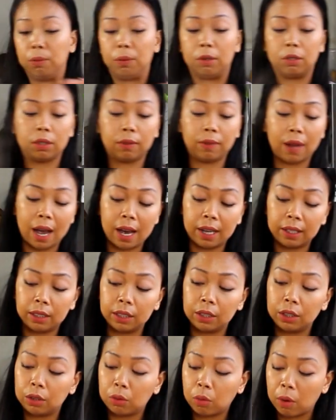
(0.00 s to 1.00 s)
because I've
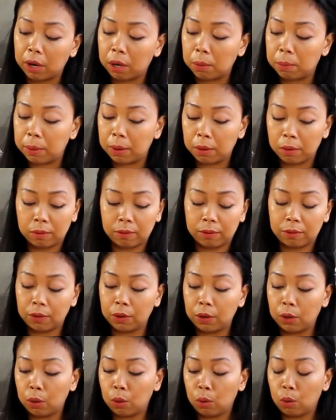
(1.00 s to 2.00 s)
added quite a bit of
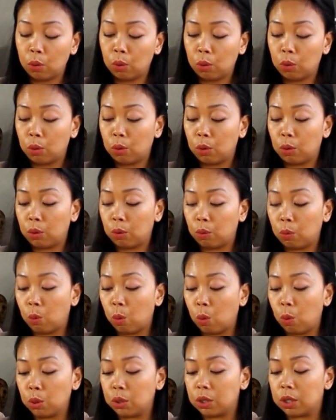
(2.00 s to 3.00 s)

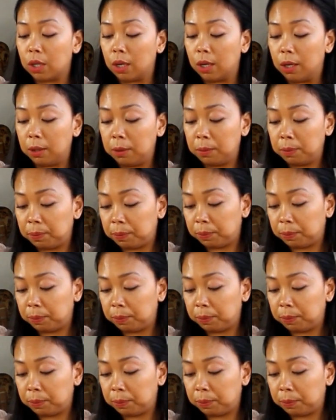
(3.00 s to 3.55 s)
water,